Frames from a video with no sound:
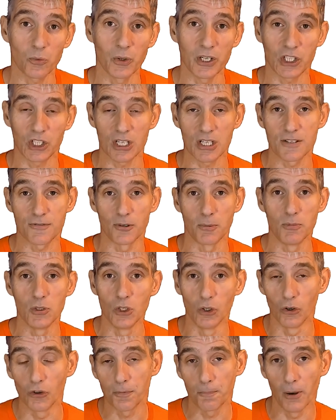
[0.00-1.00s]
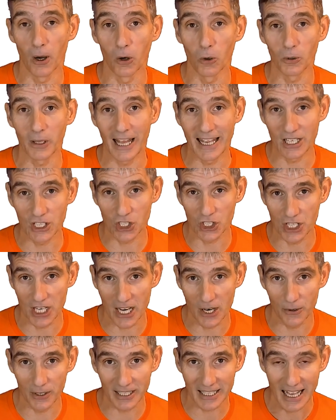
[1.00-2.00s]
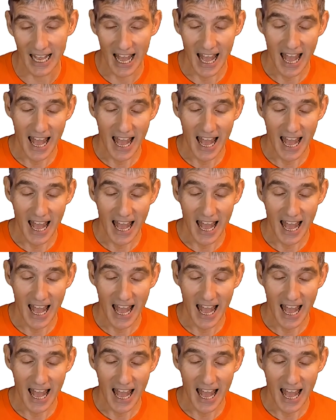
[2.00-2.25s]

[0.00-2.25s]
which is from North Pole Engineering.